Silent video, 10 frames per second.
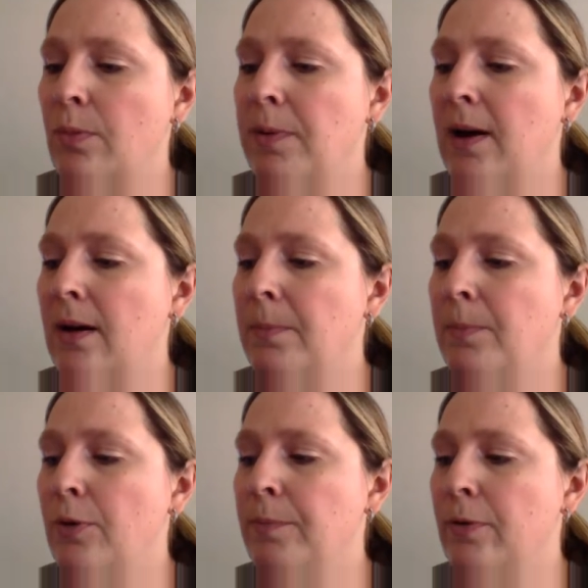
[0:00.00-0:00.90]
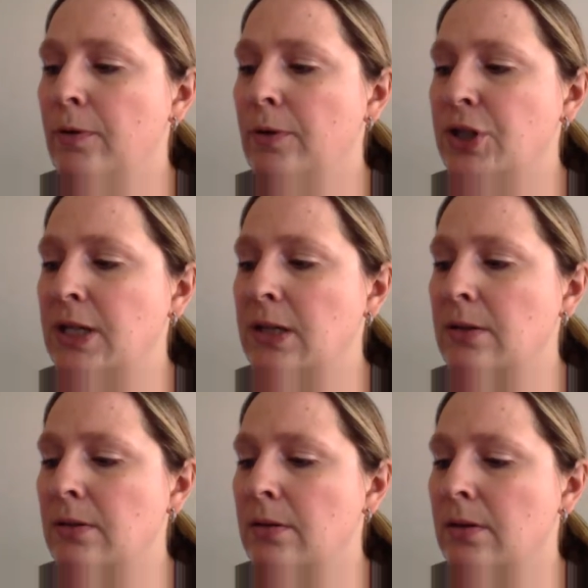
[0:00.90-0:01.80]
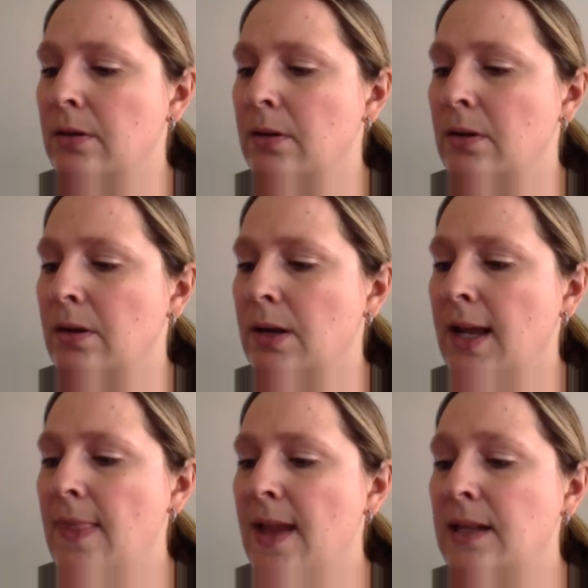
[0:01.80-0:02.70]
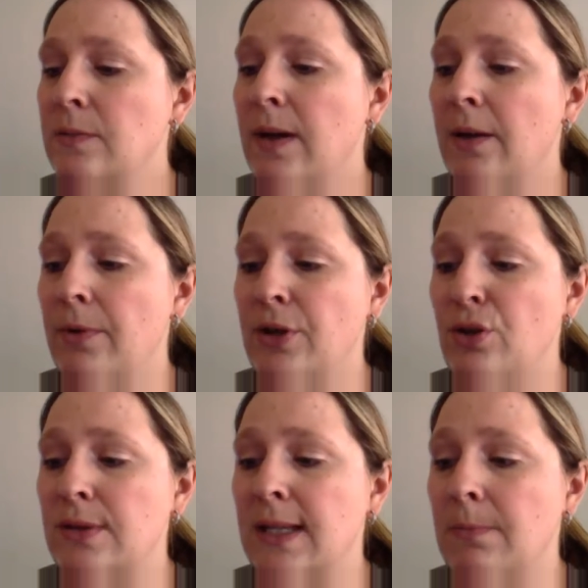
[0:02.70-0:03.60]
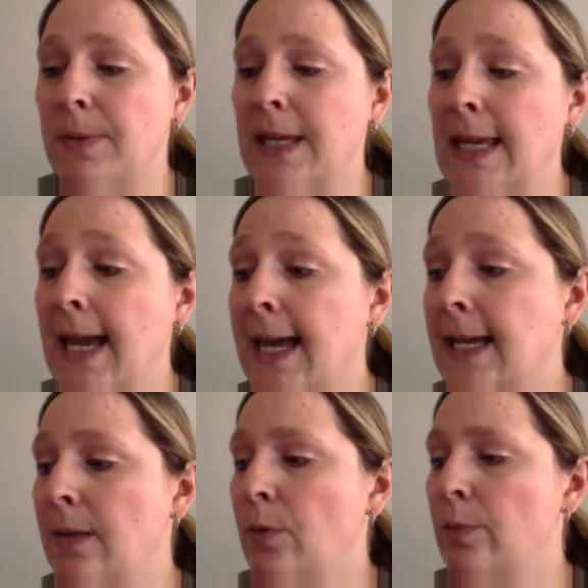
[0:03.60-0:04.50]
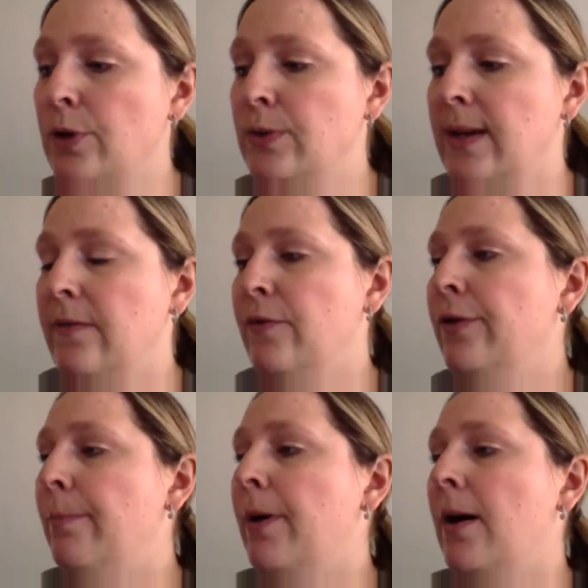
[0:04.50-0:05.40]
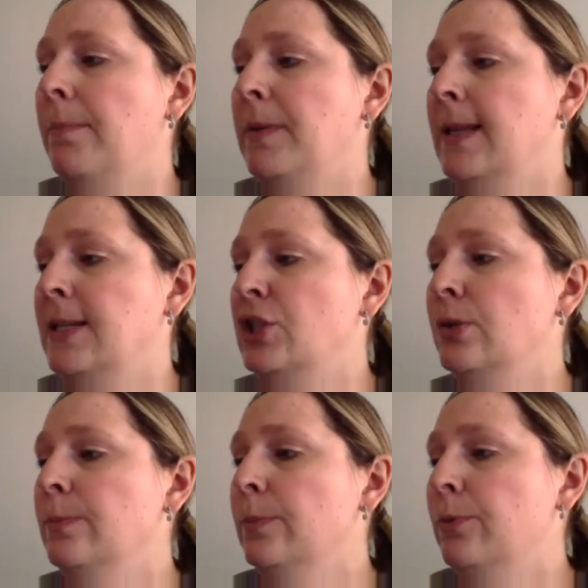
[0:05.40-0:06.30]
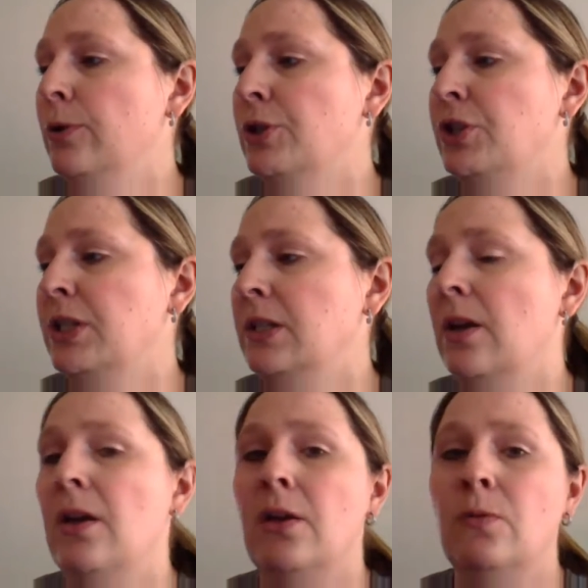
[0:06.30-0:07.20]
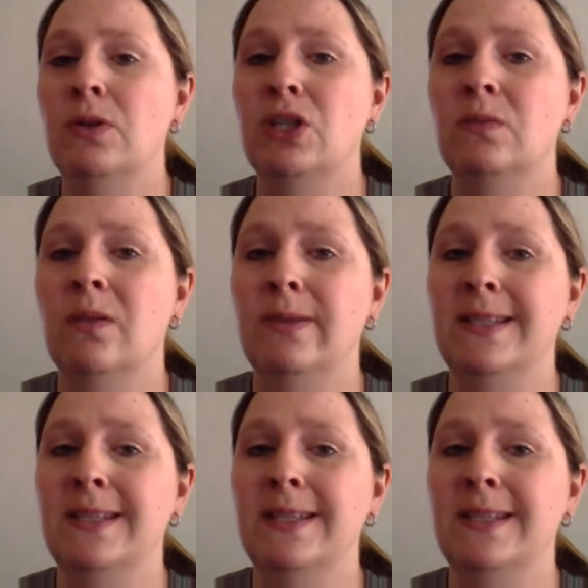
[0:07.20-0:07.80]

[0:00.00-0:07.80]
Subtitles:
pop proportion? And that's why we're using p hat. And when we're doing it for the population proportion, which is what